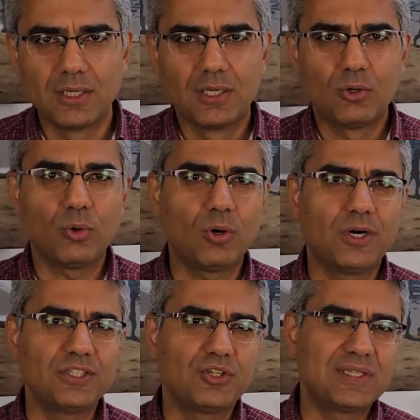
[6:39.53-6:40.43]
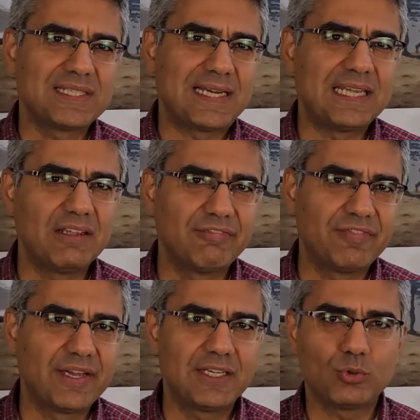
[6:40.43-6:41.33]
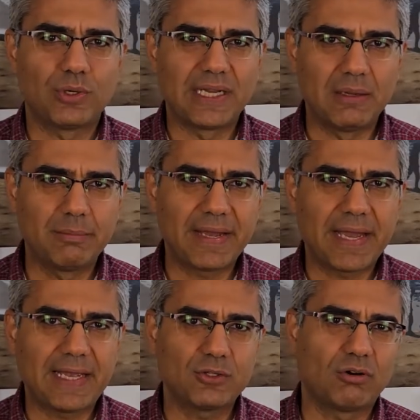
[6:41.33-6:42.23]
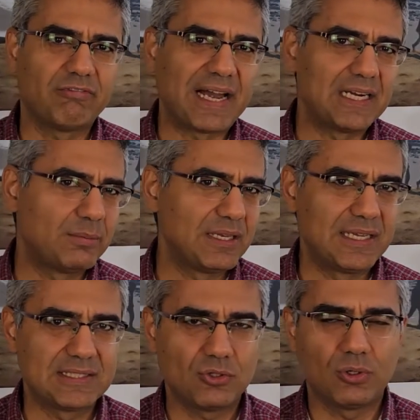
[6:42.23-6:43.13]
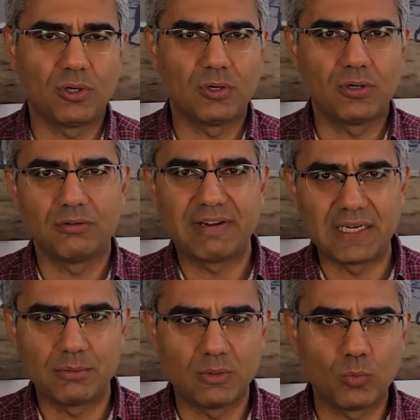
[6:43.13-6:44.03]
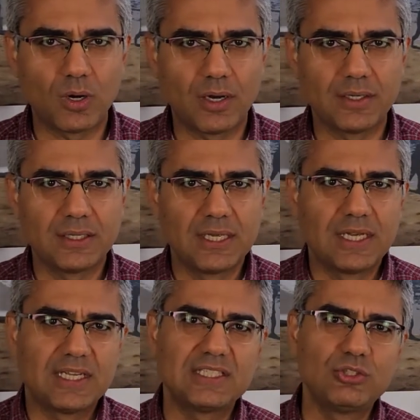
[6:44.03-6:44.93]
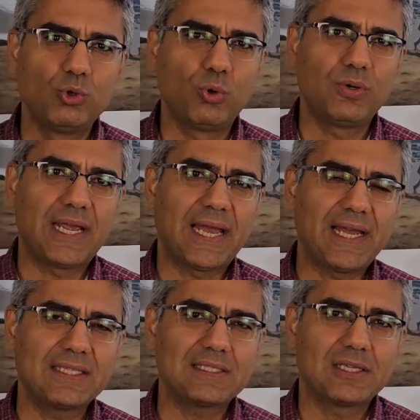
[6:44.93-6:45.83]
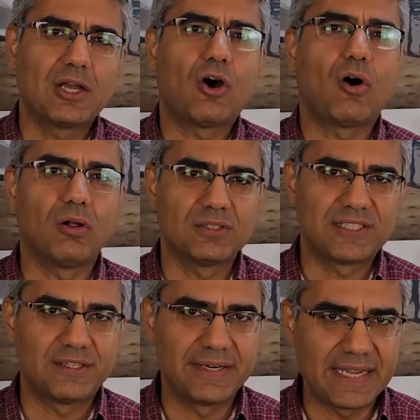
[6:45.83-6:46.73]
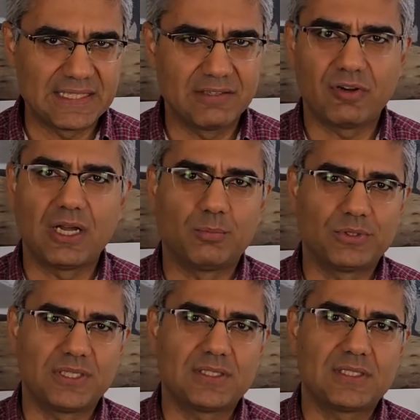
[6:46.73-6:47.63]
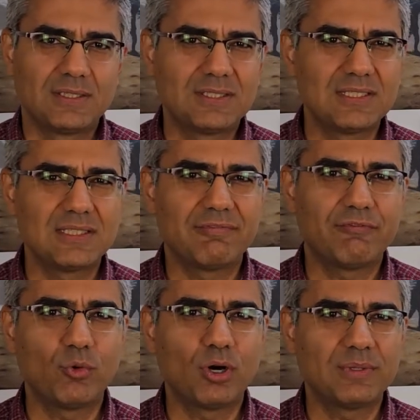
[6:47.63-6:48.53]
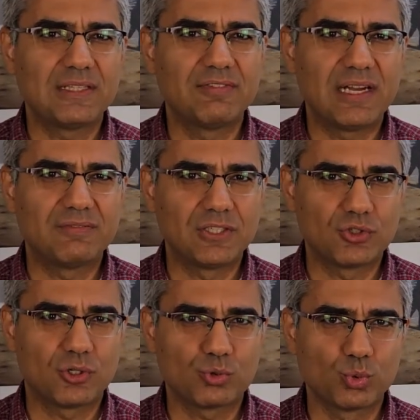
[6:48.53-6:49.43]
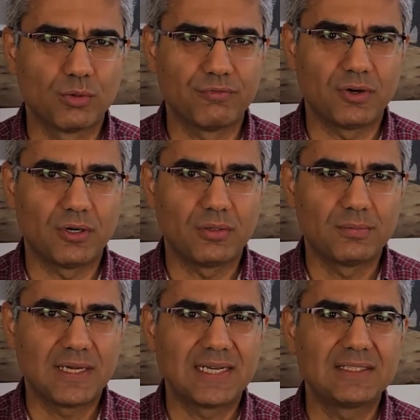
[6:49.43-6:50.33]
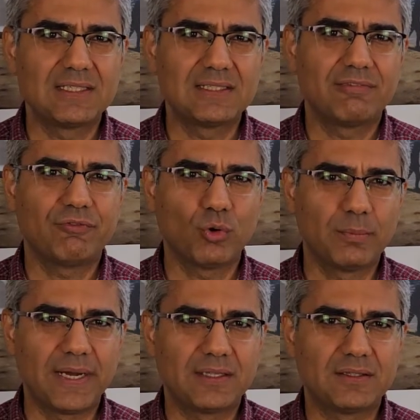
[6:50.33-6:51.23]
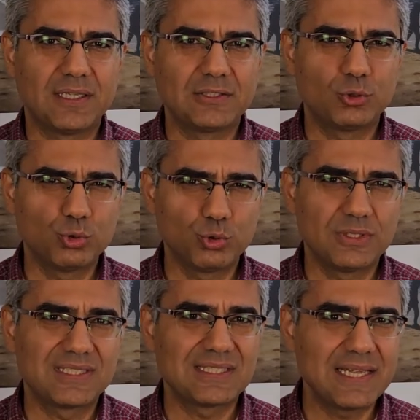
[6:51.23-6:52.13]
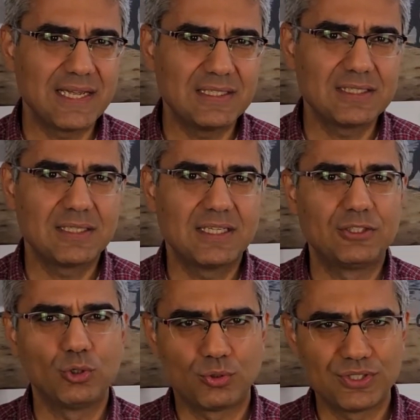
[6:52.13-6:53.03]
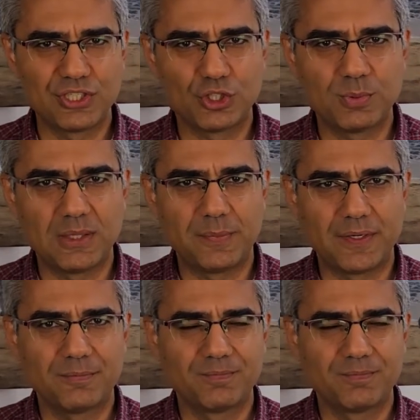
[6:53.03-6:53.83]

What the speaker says: or there is an effect or impact of variable x on variable y, is known as alternative hypothesis. This is the form that we have discussed so far, and it is the format that you should state in your research paper.